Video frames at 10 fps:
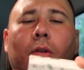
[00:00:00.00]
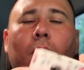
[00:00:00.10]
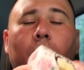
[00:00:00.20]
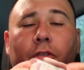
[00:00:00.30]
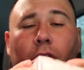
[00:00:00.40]

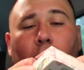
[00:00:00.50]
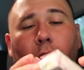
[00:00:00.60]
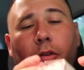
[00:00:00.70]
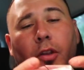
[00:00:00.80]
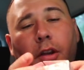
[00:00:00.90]
Oh, it's
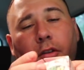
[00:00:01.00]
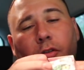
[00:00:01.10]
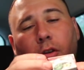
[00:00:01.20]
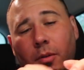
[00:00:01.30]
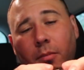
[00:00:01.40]
another thing of
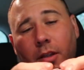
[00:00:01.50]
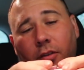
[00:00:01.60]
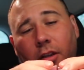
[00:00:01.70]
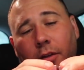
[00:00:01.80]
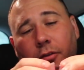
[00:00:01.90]
soap.
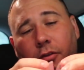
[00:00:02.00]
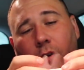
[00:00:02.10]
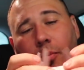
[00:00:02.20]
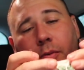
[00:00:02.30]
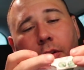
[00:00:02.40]
Melissa loves
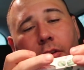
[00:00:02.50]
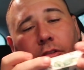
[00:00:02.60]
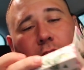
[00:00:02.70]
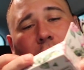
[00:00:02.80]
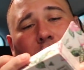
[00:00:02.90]
soap.
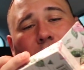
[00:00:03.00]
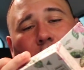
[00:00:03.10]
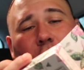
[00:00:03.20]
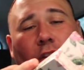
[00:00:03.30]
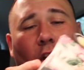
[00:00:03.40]
She takes
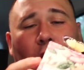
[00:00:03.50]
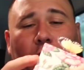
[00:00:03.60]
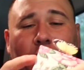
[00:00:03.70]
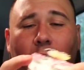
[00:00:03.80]
a ton of